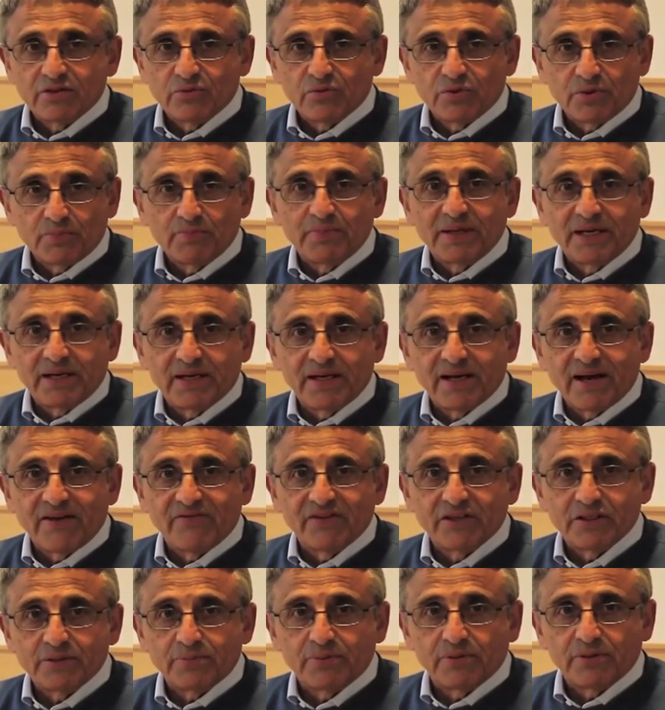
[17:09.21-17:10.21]
would be
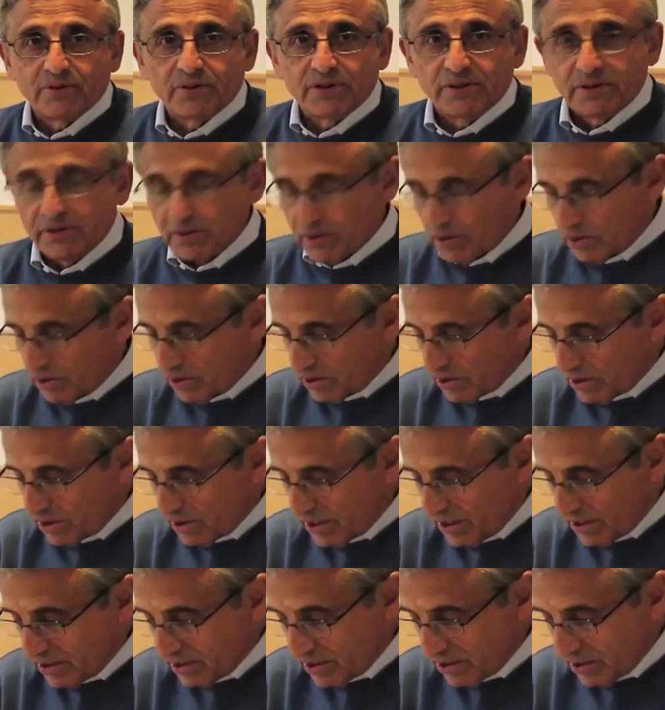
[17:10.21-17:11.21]
inevitable in, under
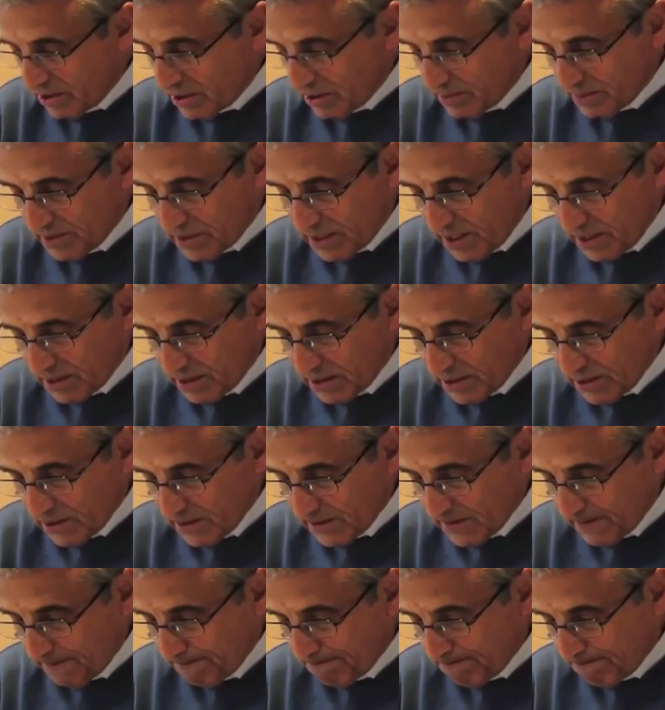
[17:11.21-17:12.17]
these circumstances.